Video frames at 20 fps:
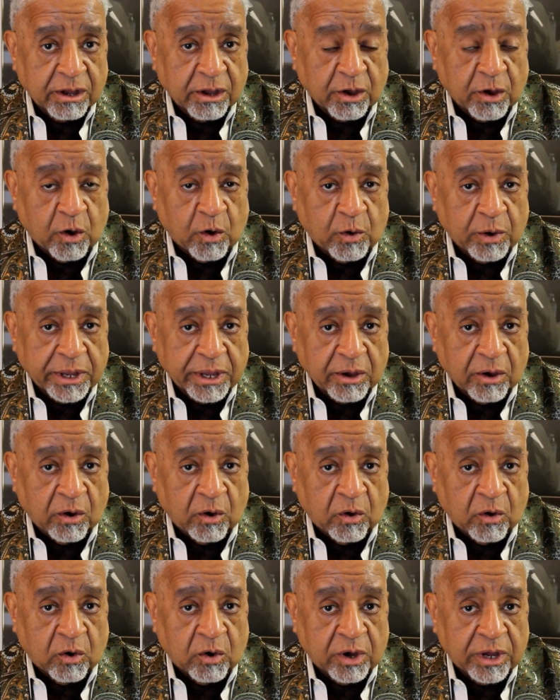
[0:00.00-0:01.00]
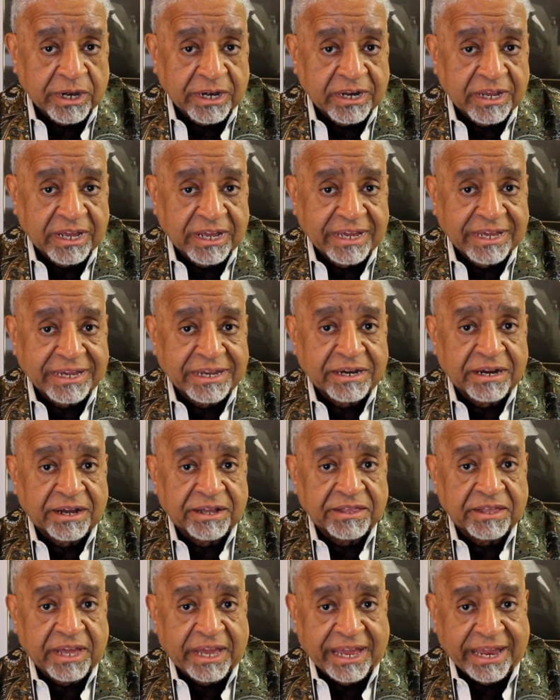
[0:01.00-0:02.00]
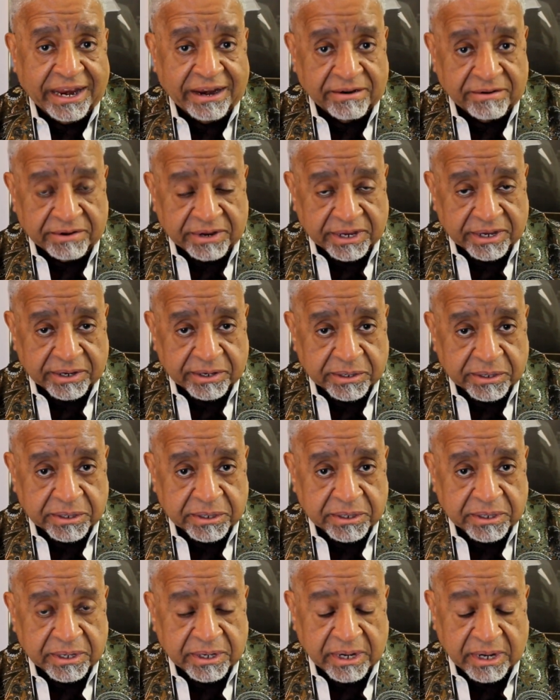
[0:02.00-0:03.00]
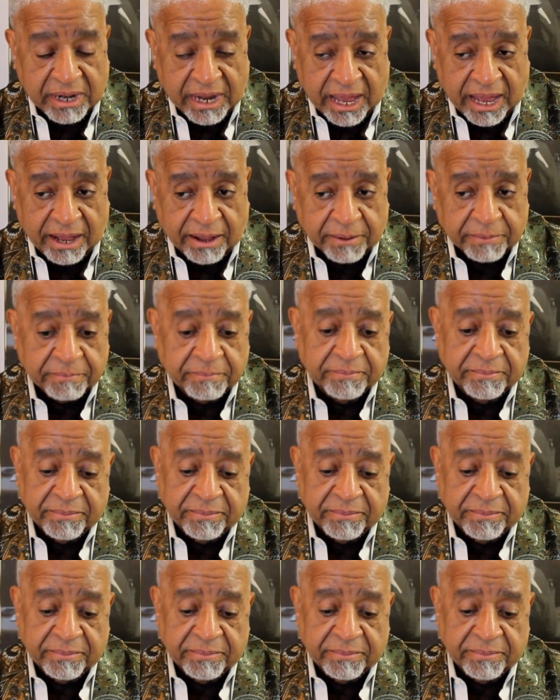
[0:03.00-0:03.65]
going on in other areas. Now,